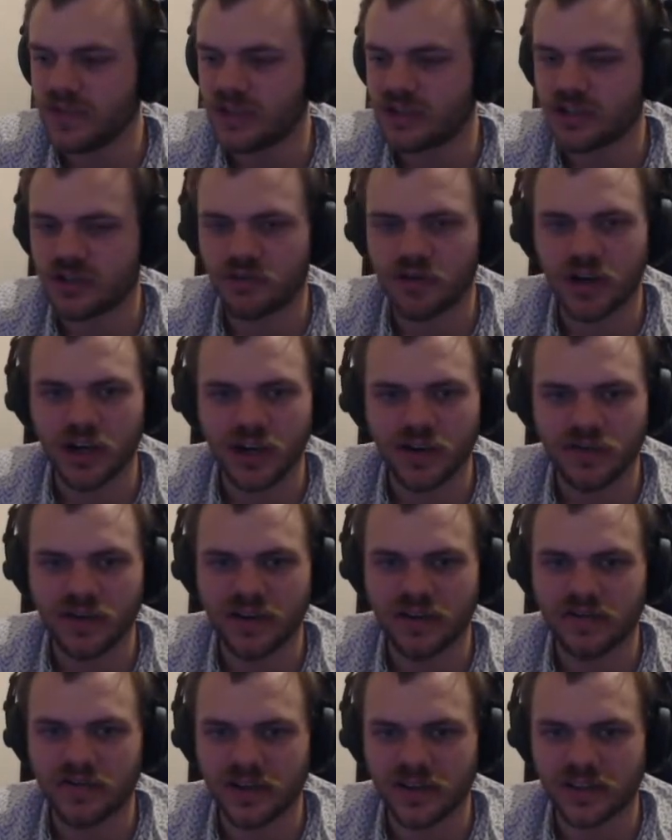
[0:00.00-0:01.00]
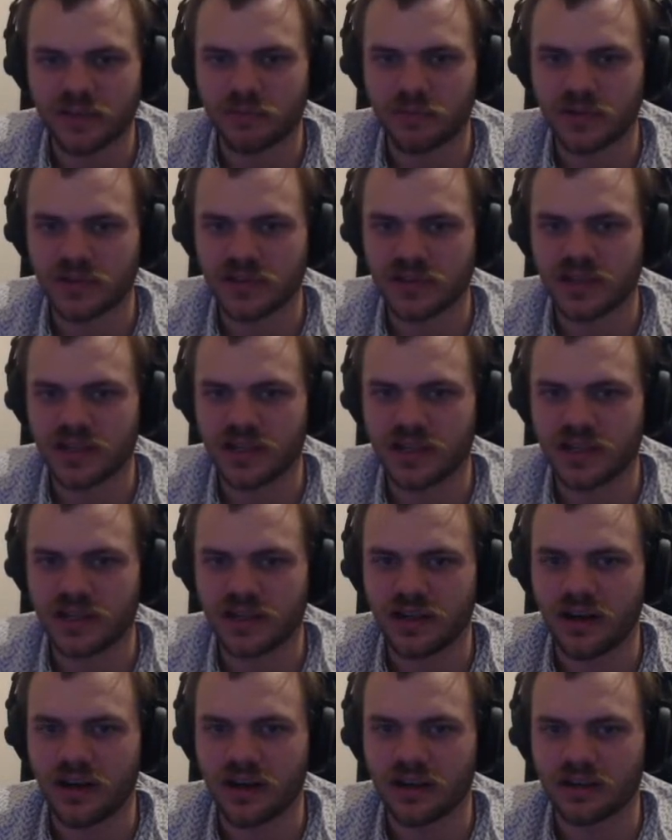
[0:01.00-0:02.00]
run over and fix a printer in
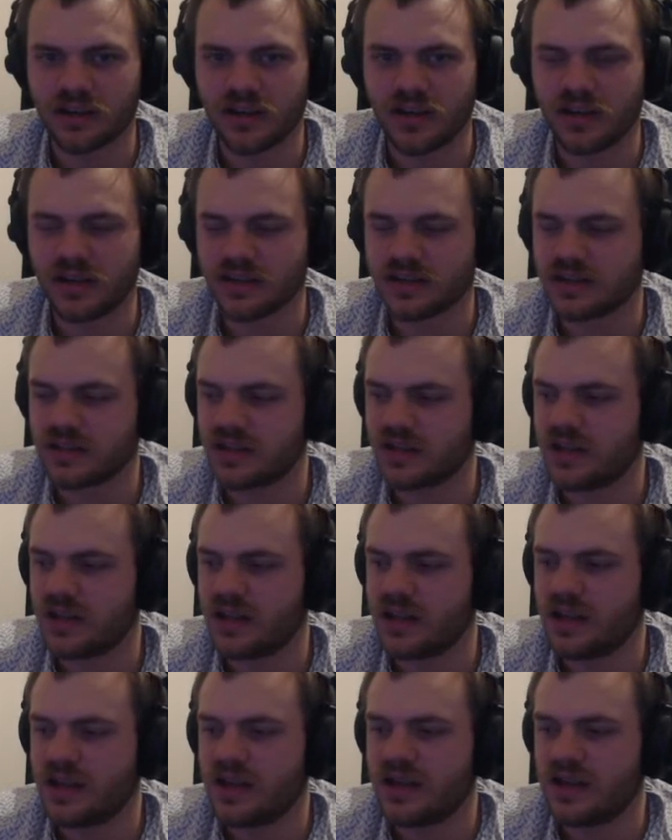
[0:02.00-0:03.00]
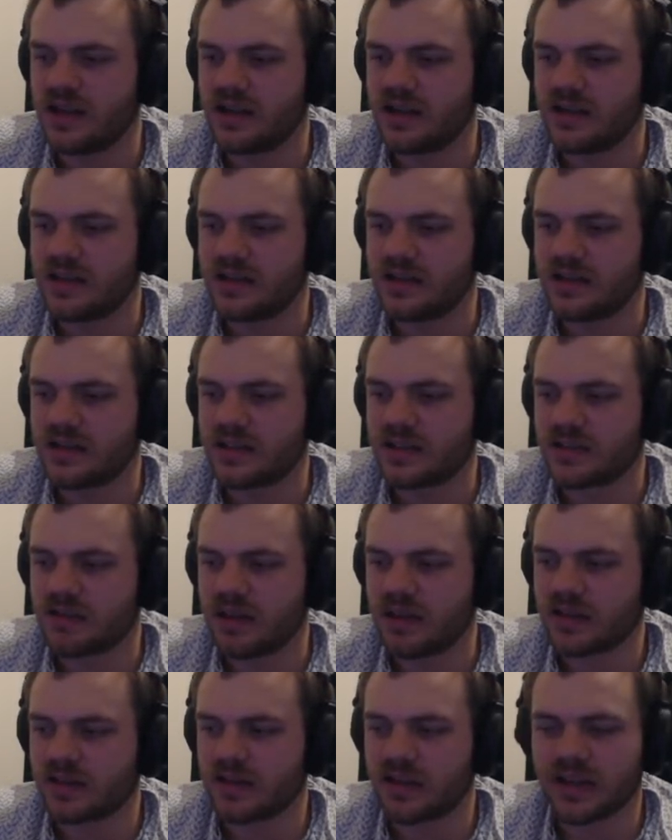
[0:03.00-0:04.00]
the art class. So
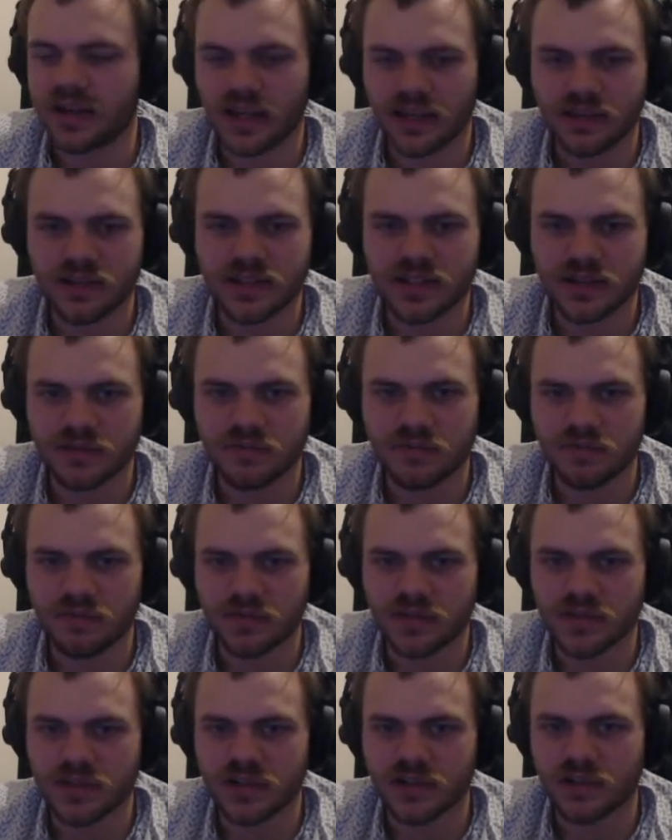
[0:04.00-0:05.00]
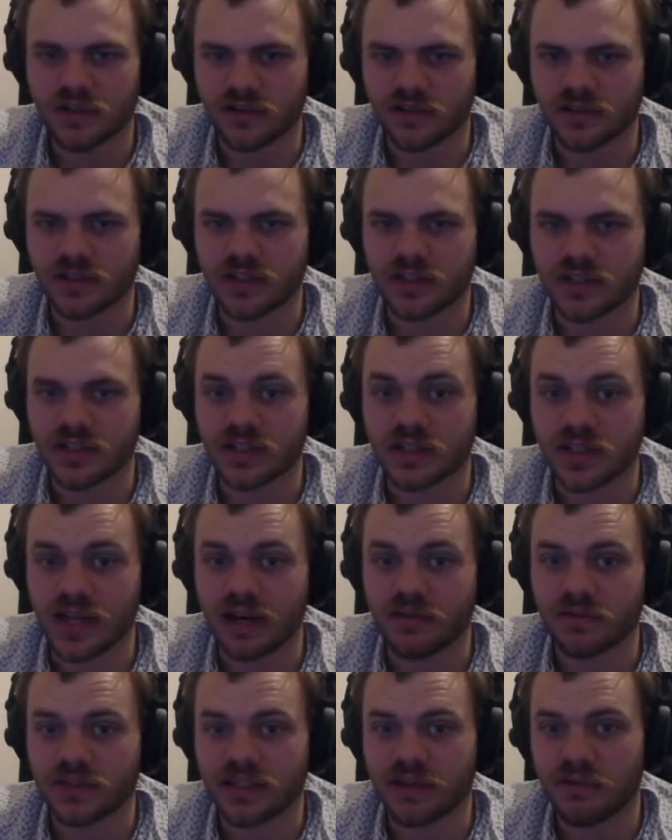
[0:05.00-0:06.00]
I thought, okay, this is good because the
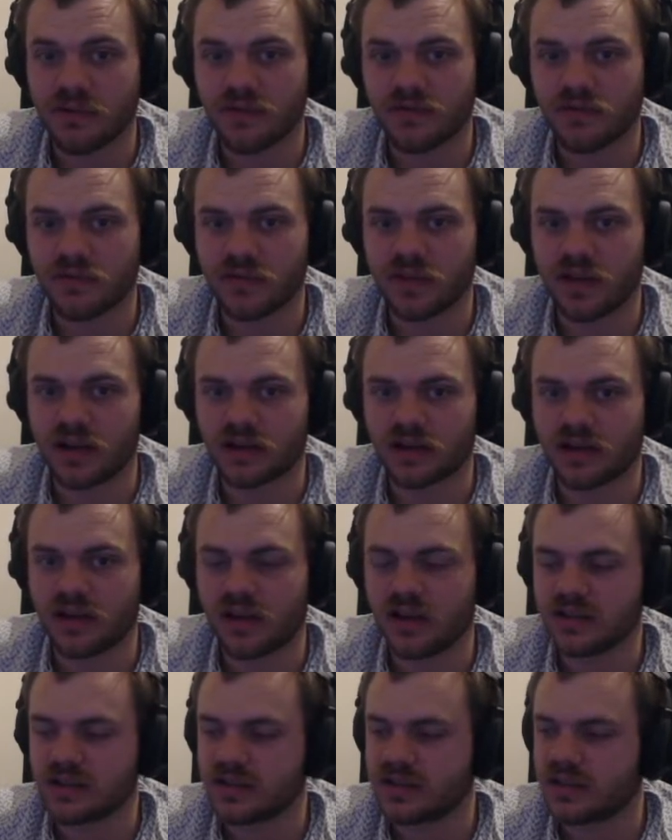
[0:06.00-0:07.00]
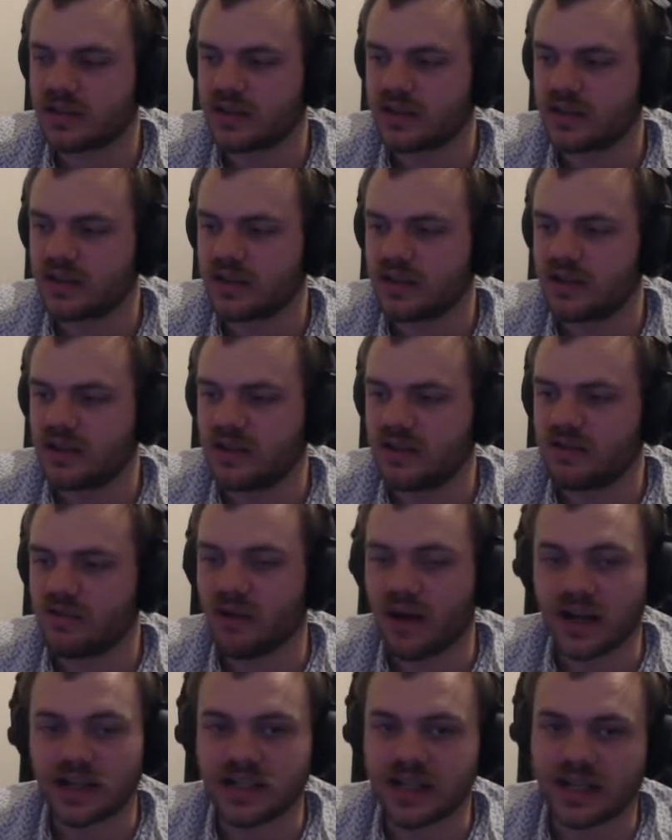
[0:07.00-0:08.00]
sound was coming from the art class.
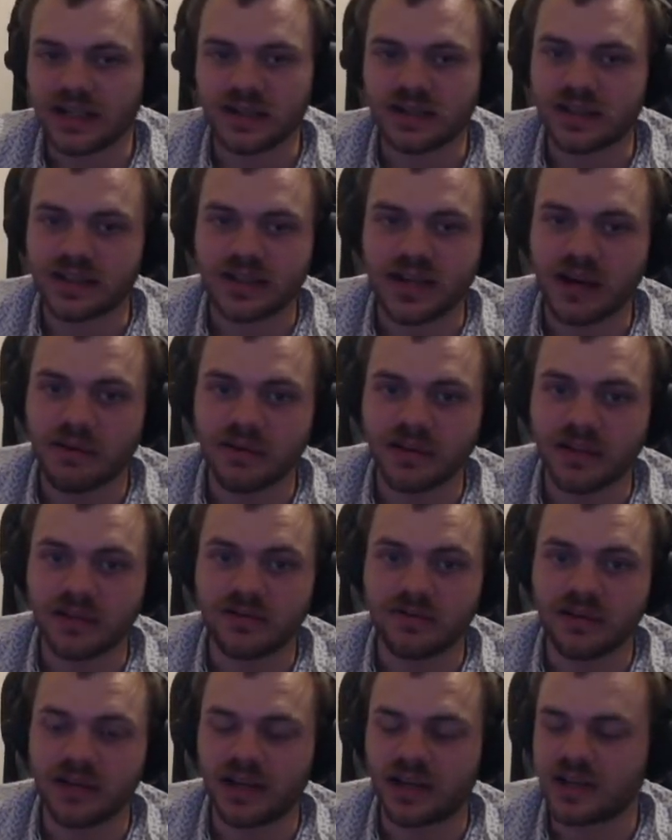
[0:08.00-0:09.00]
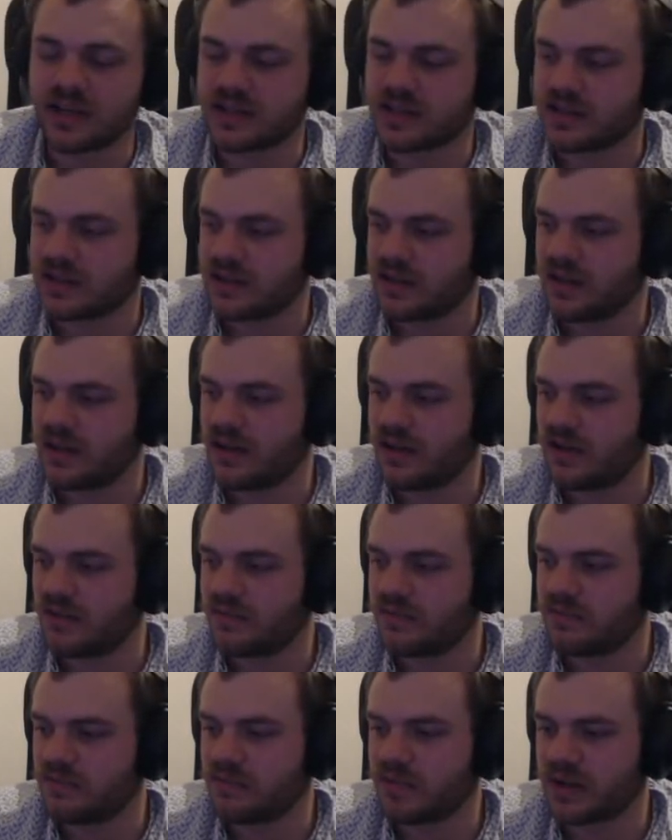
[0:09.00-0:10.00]
Well, actually, at the time I didn't realize.
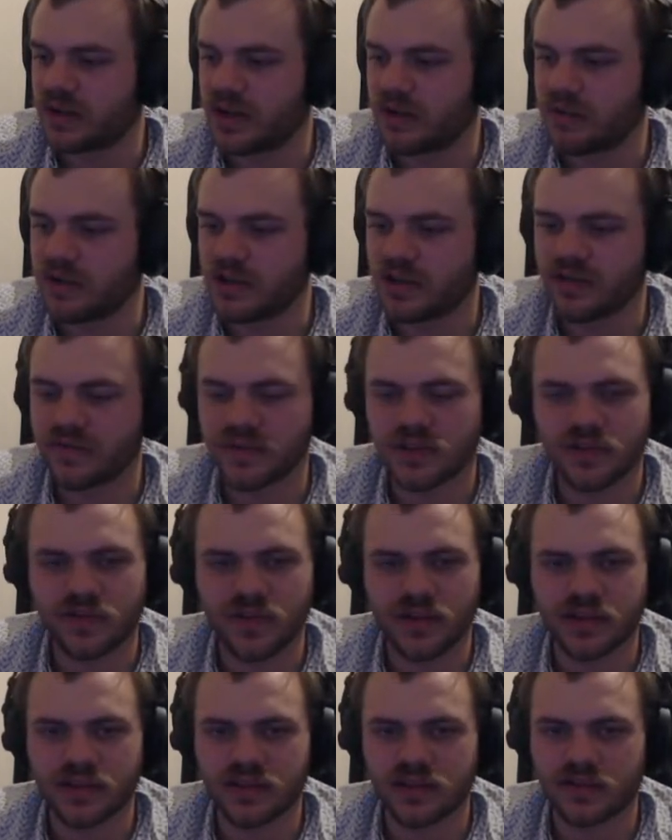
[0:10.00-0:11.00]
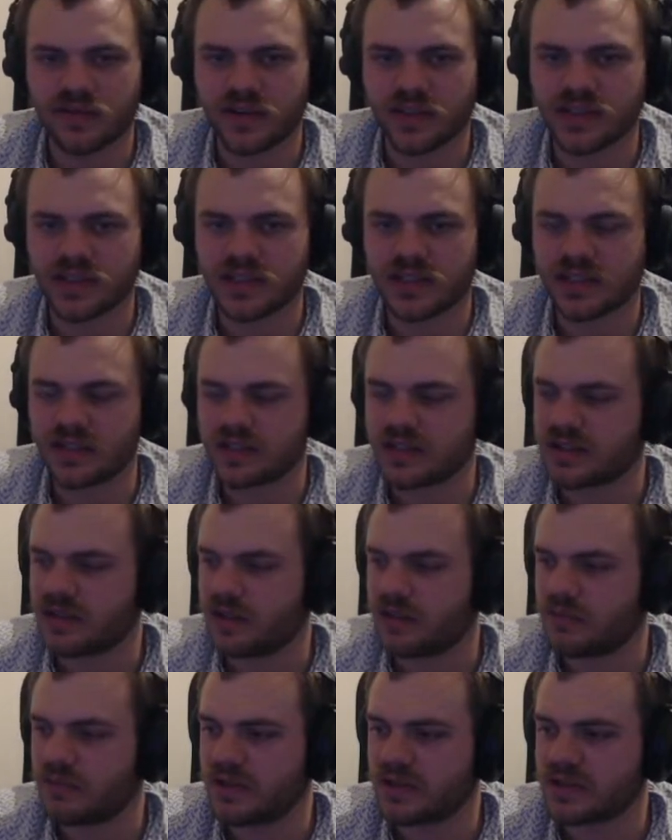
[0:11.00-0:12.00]
But I went over to fix this
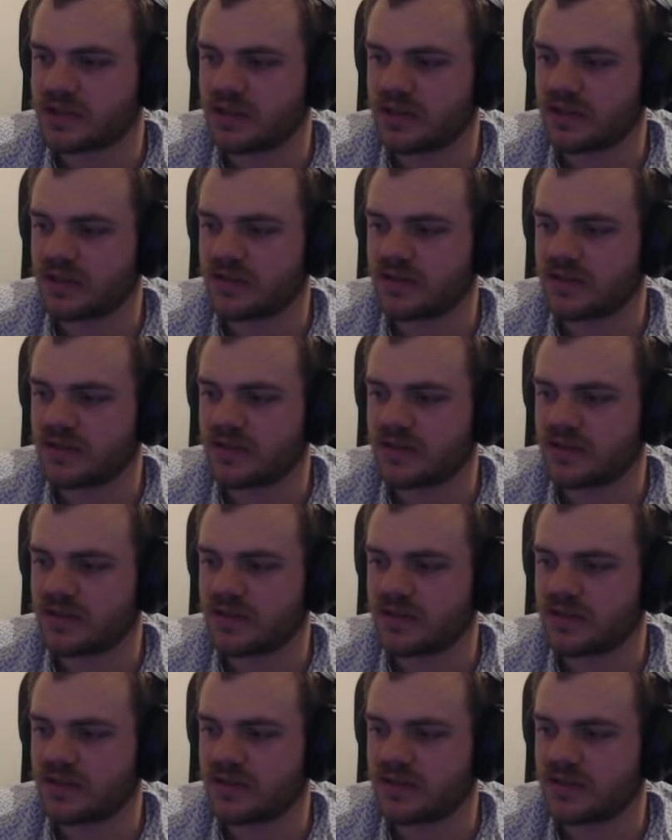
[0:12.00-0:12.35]
printer,